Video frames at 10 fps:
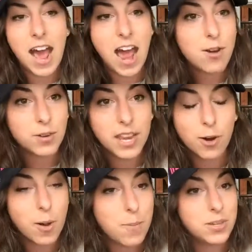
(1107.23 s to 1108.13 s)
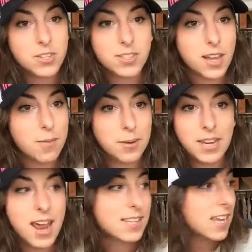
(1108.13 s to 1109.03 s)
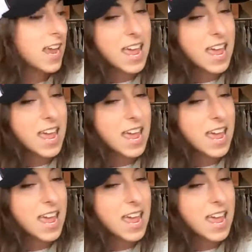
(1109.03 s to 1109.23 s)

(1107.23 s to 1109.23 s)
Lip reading: I don't care what pitch is coming next.